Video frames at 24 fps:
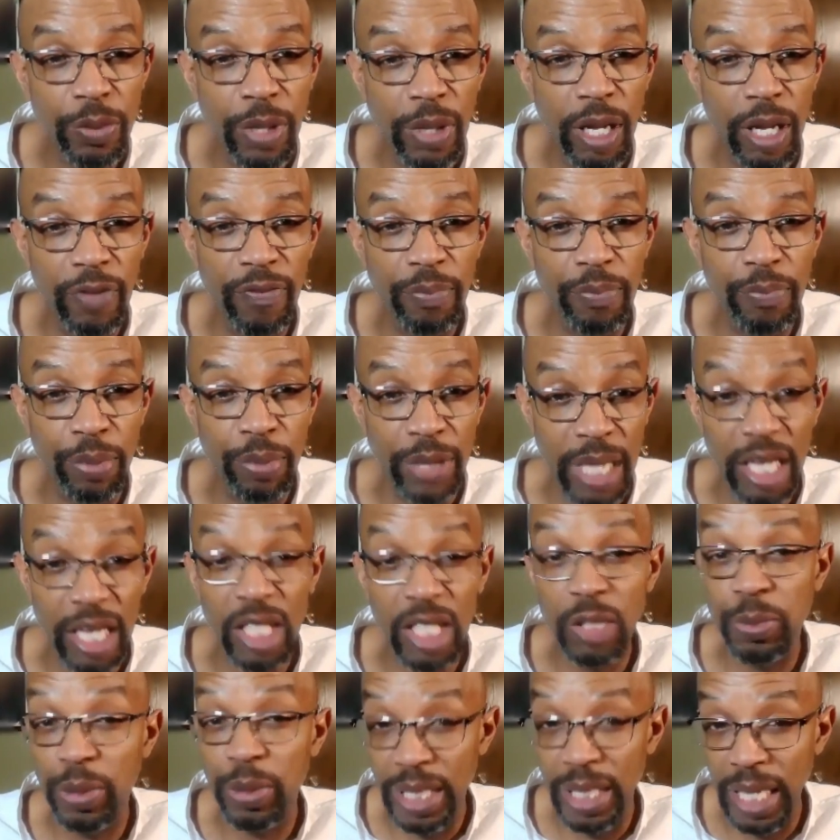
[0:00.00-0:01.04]
of
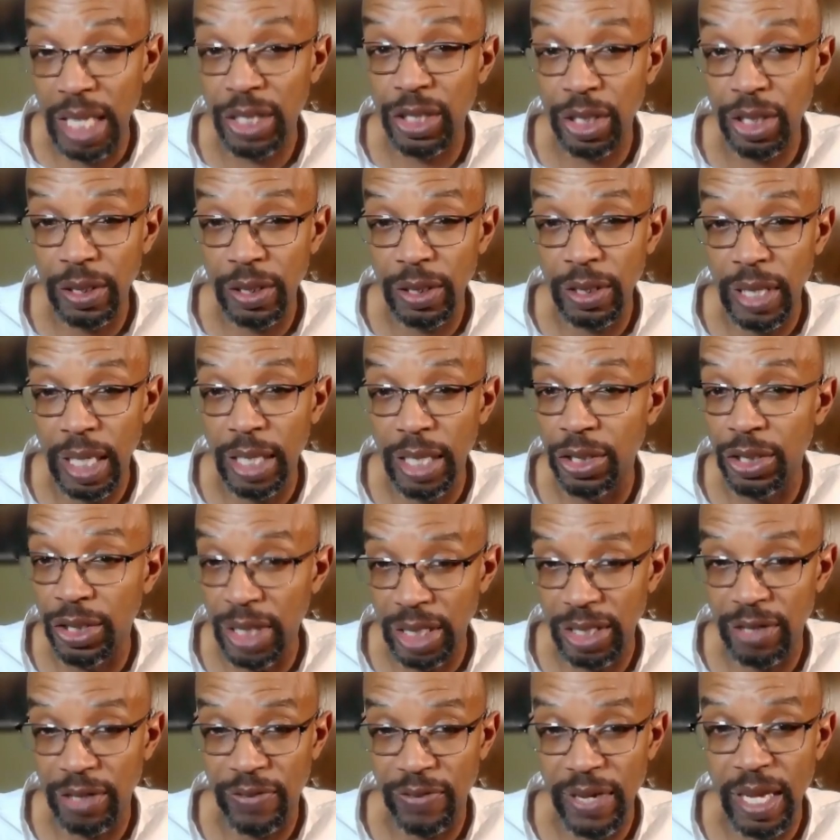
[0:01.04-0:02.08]
knowledge production and
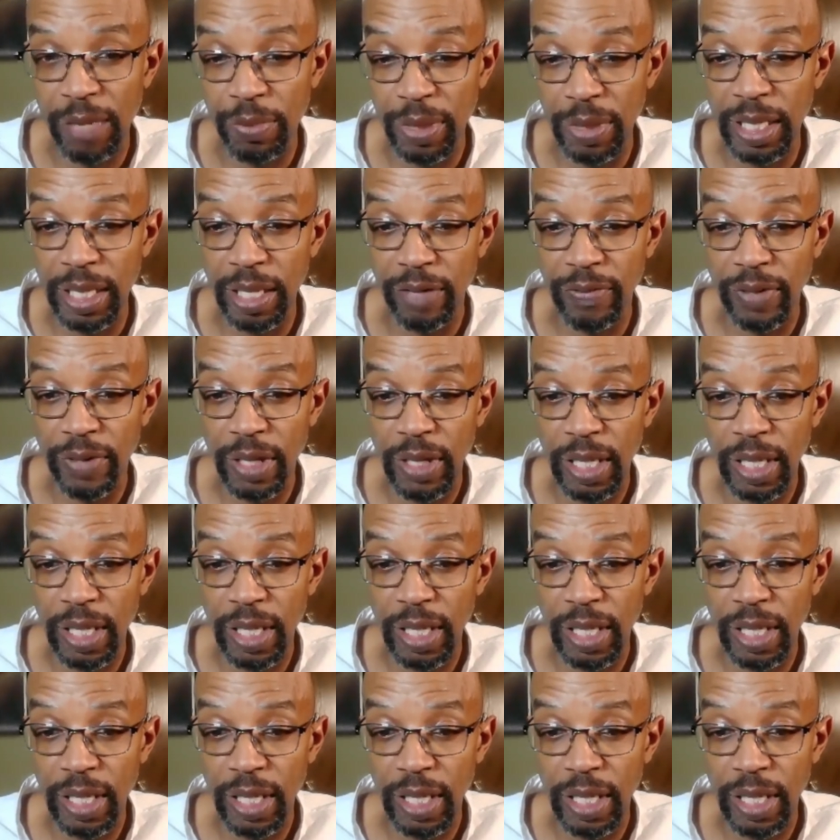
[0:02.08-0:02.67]
justifying belief.